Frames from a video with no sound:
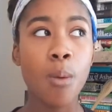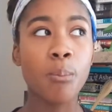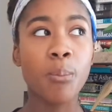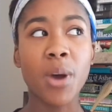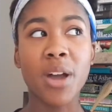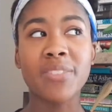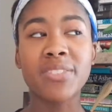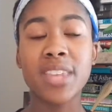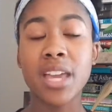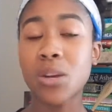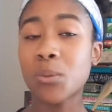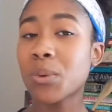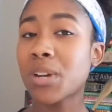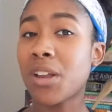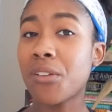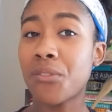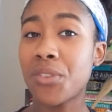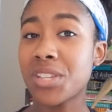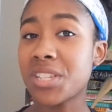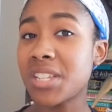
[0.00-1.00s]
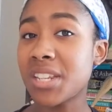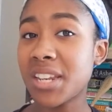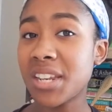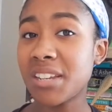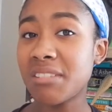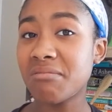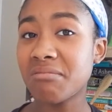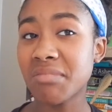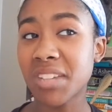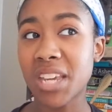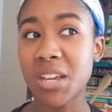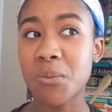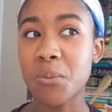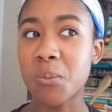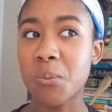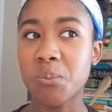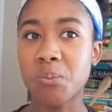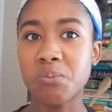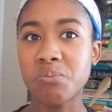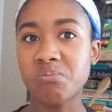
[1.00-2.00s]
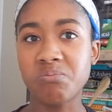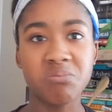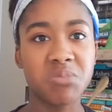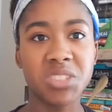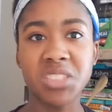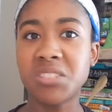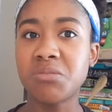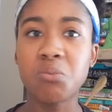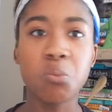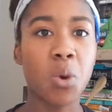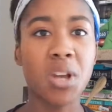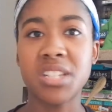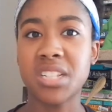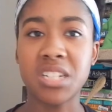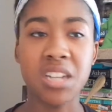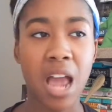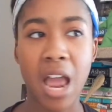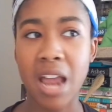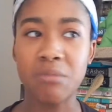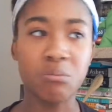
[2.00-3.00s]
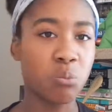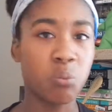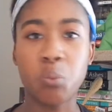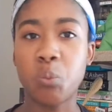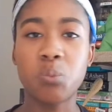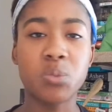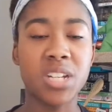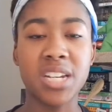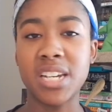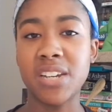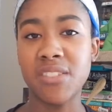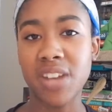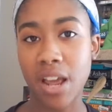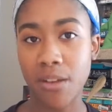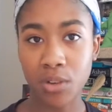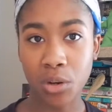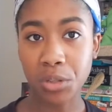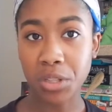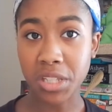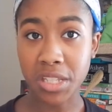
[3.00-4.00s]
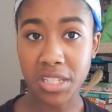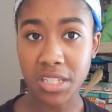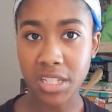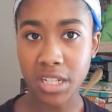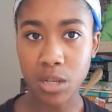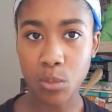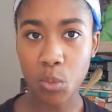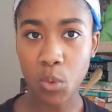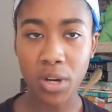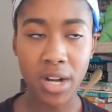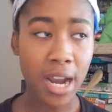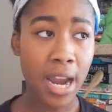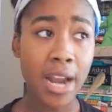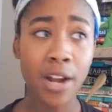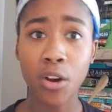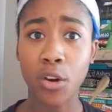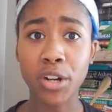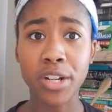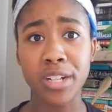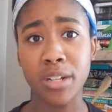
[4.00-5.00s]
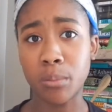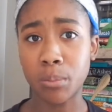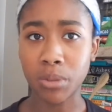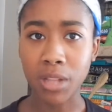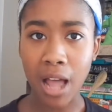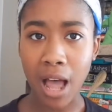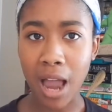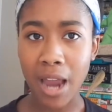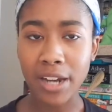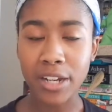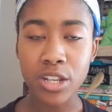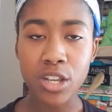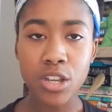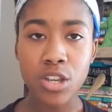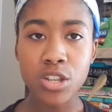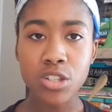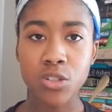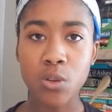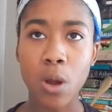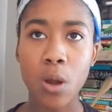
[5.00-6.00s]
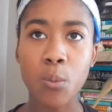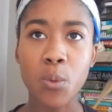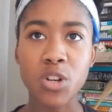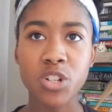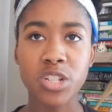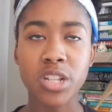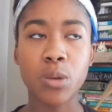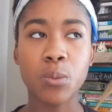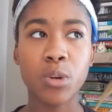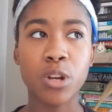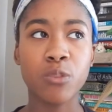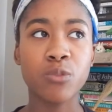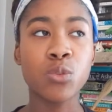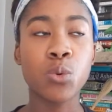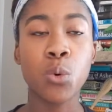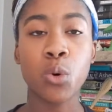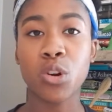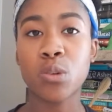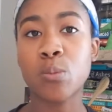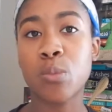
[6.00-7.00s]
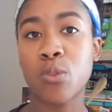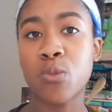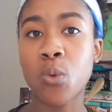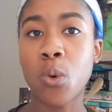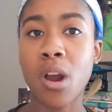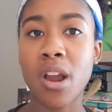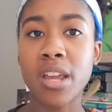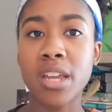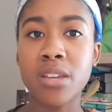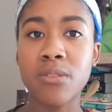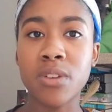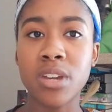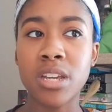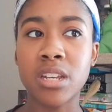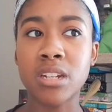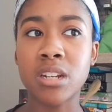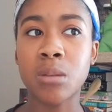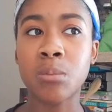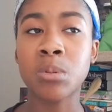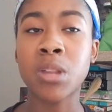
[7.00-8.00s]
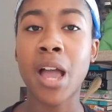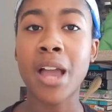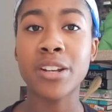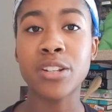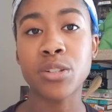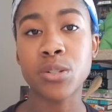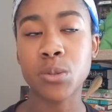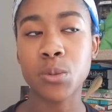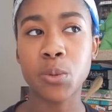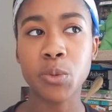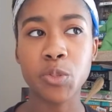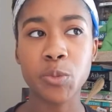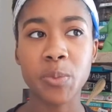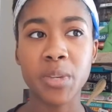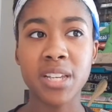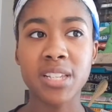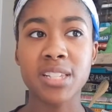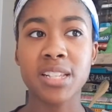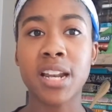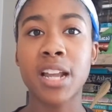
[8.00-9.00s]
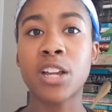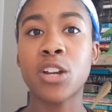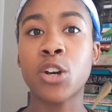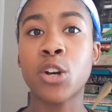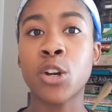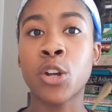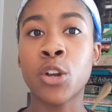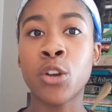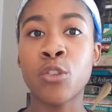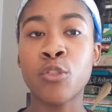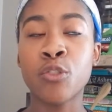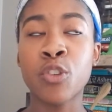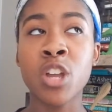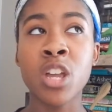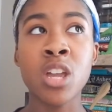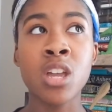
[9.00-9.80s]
But then when I visited, I didn't even have it on the list anymore, and I had already applied. So I wished I would have toured before I even applied to schools, because then I could have